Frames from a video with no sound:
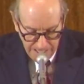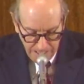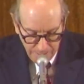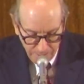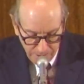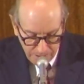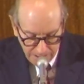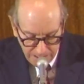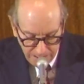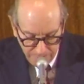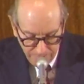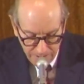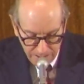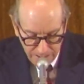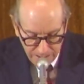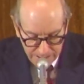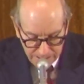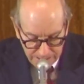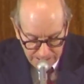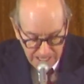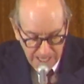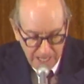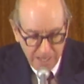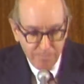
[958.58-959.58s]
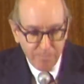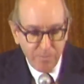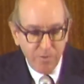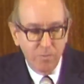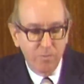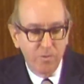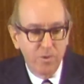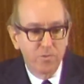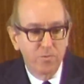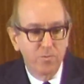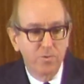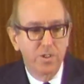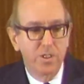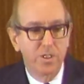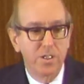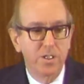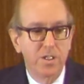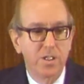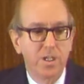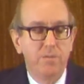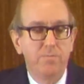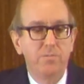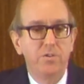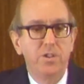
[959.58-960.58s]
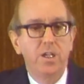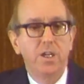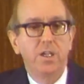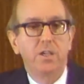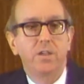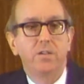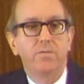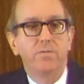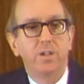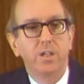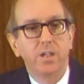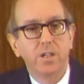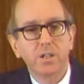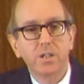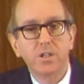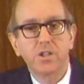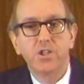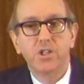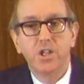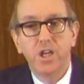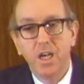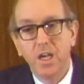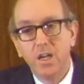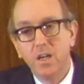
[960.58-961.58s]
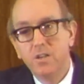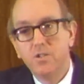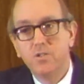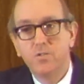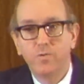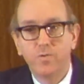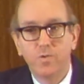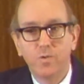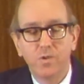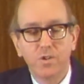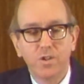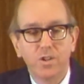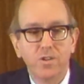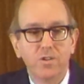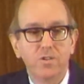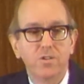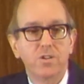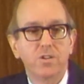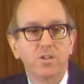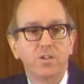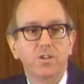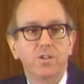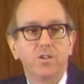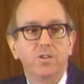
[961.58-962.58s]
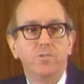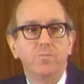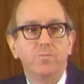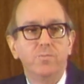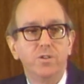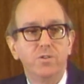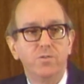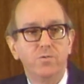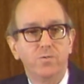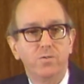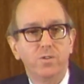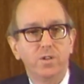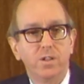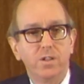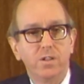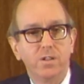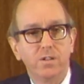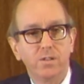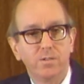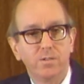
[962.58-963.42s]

I will give an example which was the subject of an exchange 4 years ago between